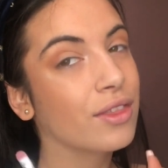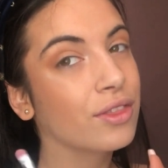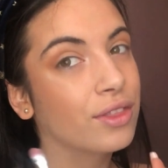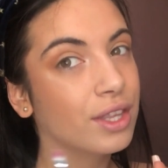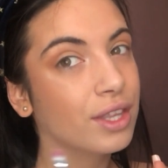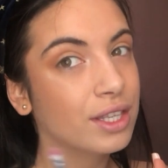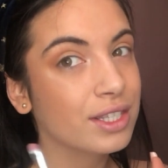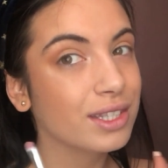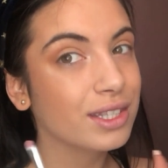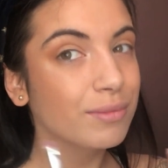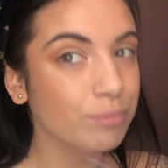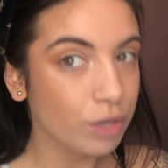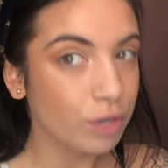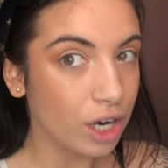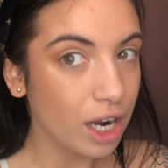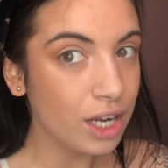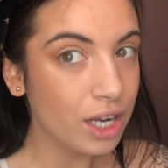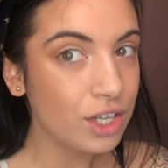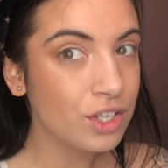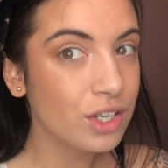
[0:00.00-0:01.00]
This
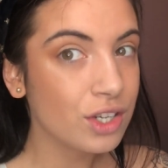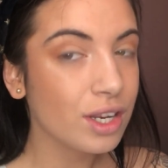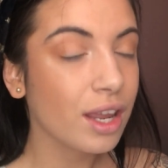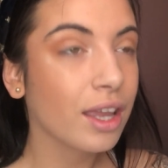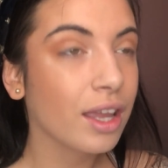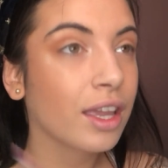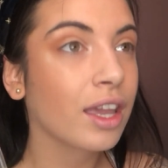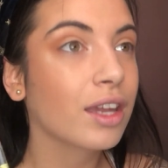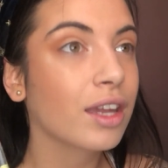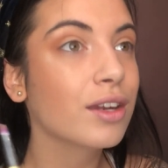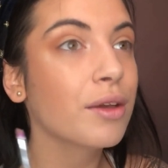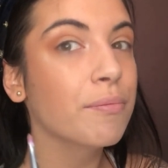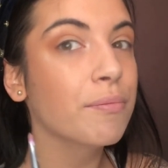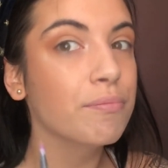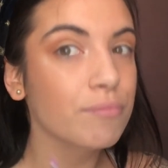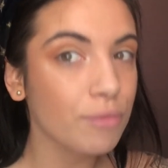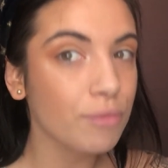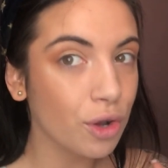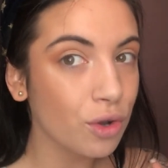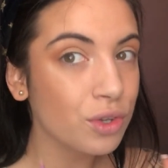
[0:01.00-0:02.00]
brush can
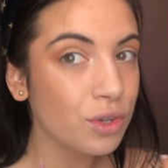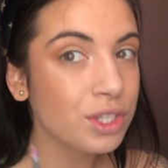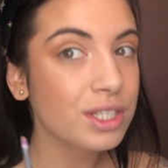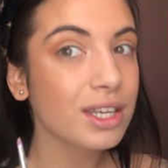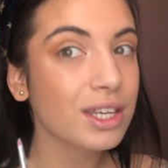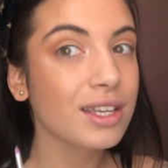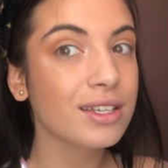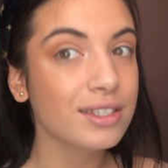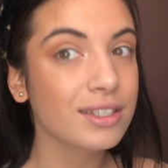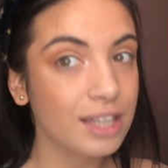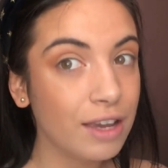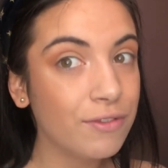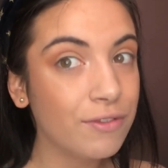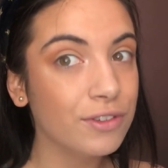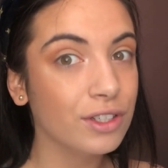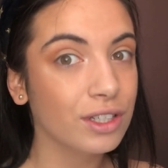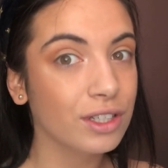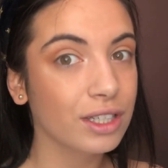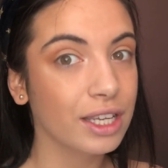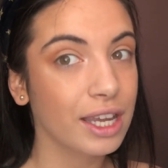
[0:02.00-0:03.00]
most
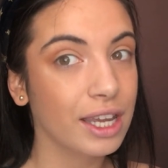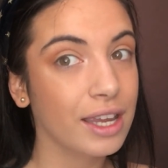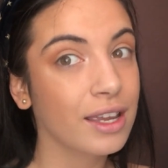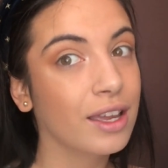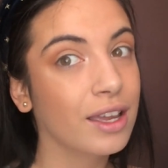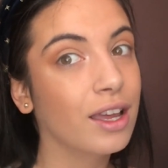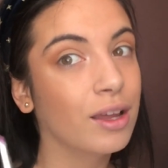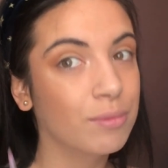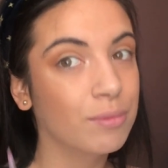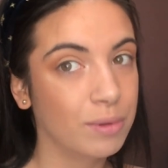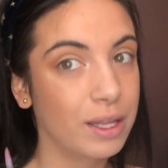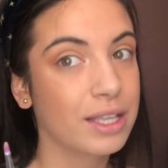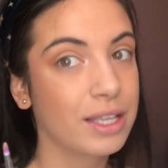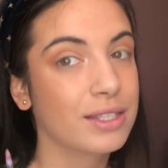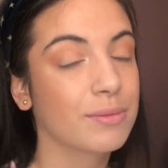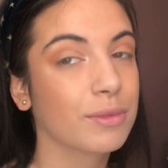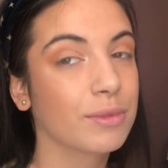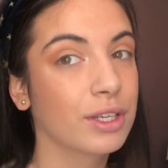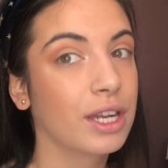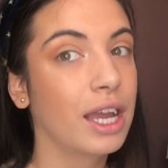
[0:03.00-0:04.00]
definitely apply
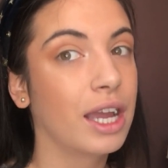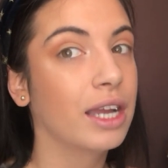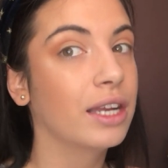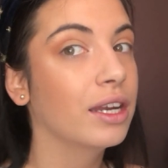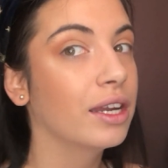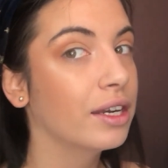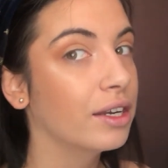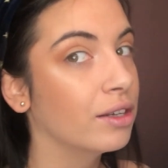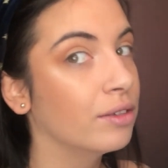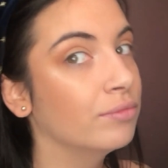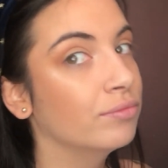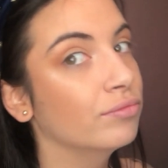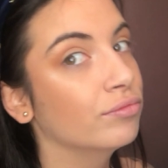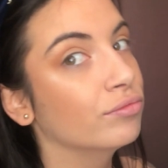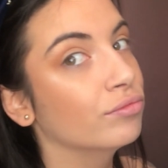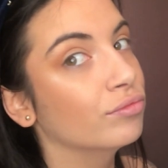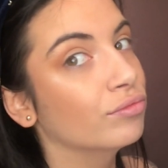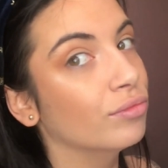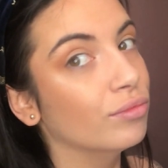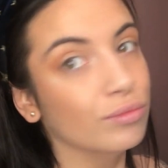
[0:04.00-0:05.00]
some good highlighter.
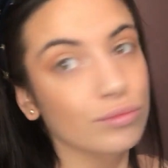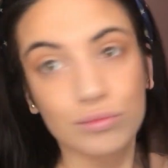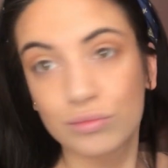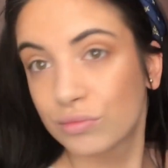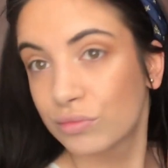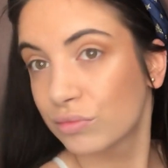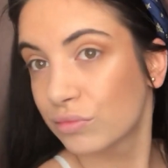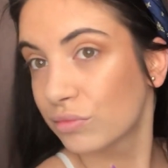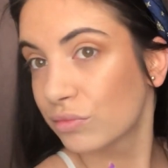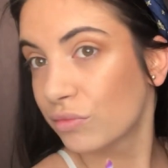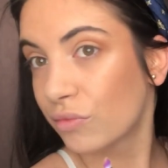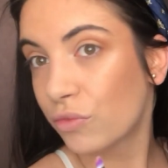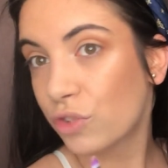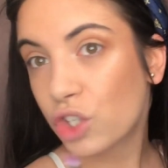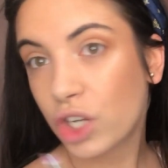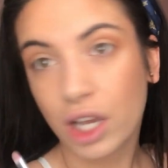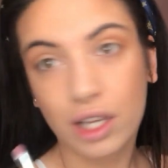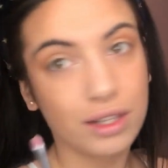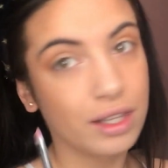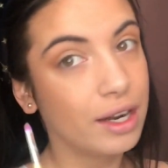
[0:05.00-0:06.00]

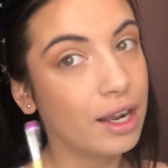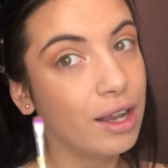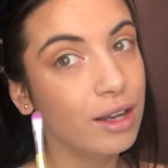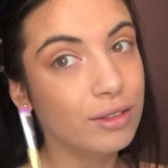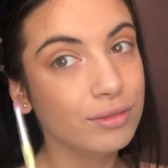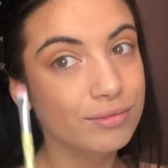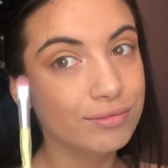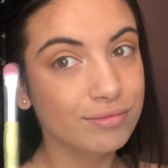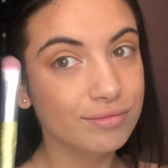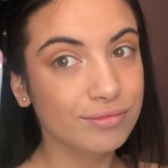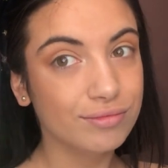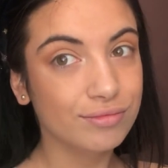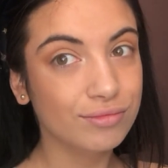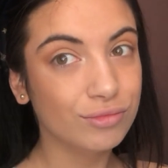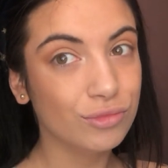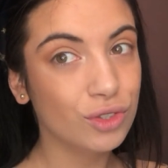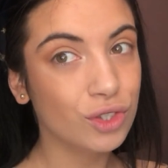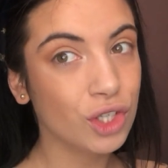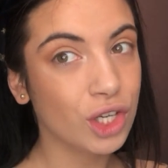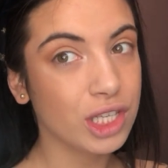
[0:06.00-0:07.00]
Check it out.
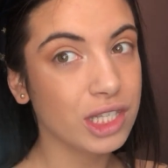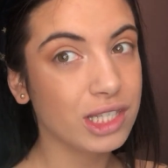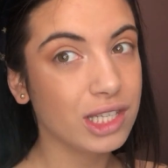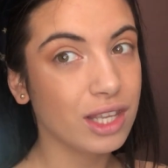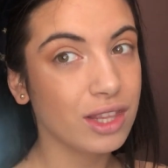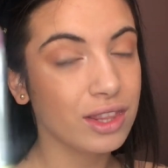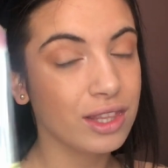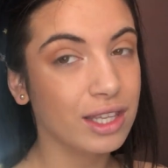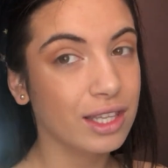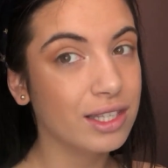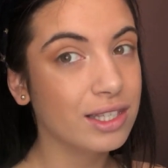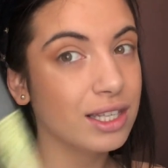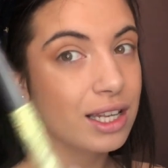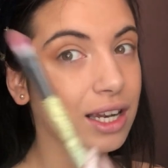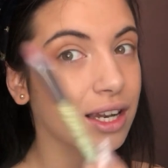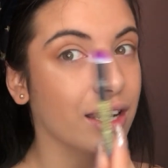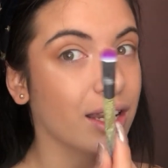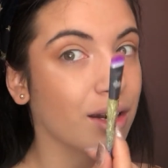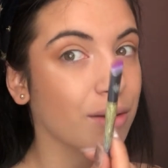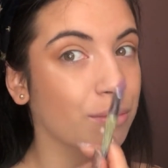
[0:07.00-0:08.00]
Just this
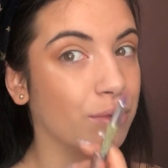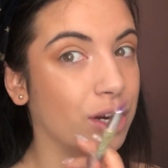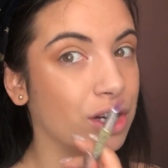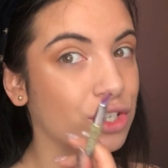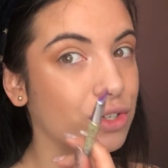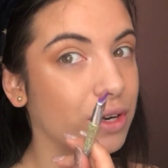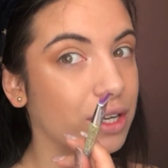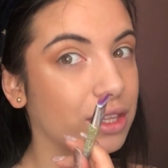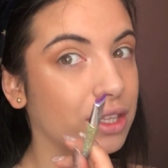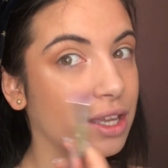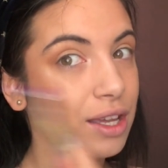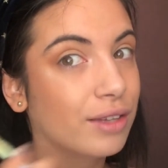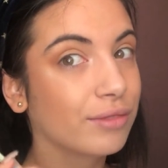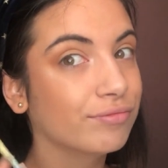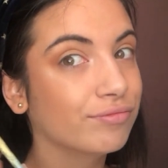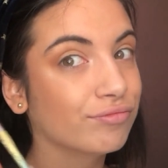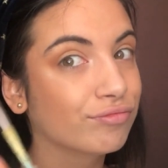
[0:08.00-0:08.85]
little brush right there.